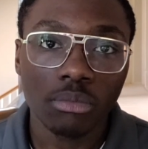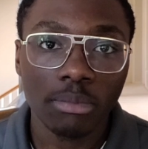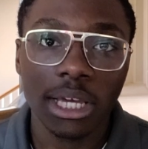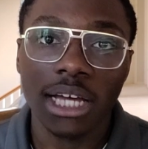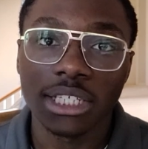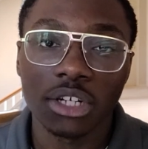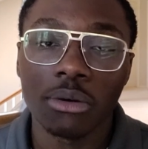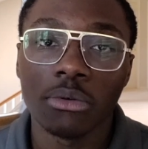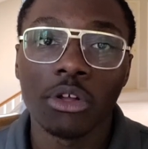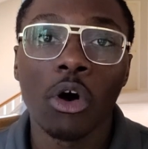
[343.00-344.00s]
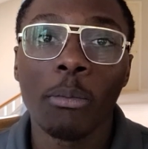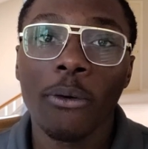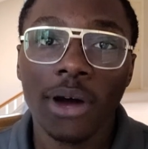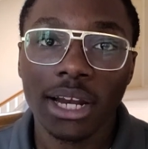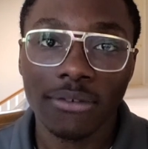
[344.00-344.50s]
Because the whole
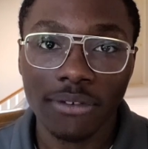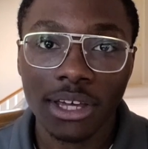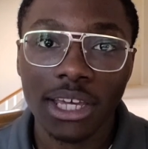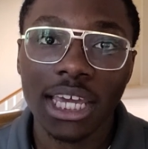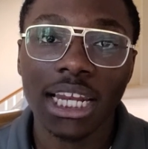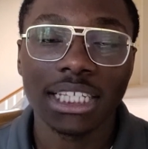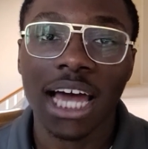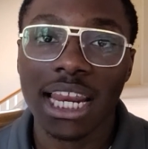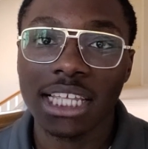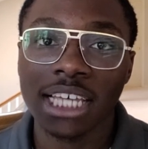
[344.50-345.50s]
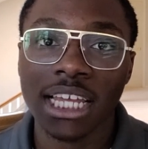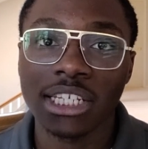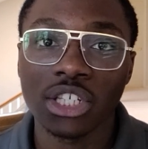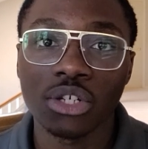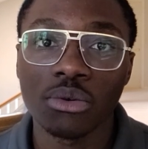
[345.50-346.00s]
point of getting Tiny10
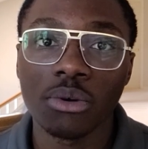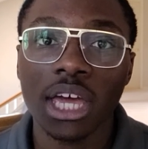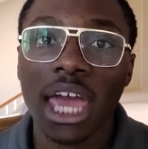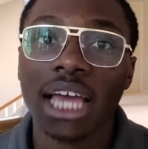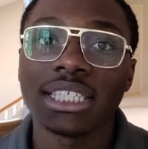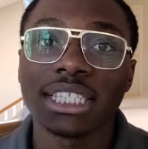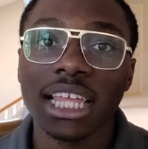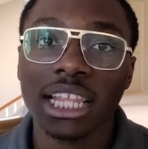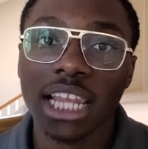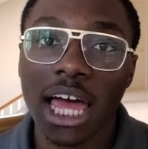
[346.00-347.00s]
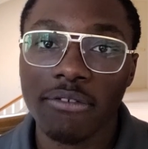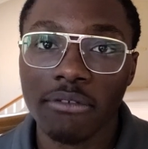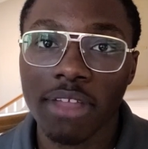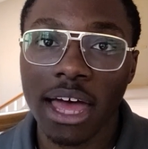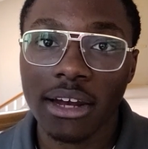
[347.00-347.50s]
is to extend the life
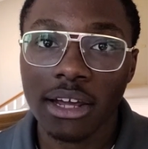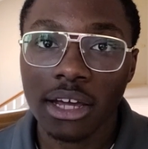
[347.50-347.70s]
of that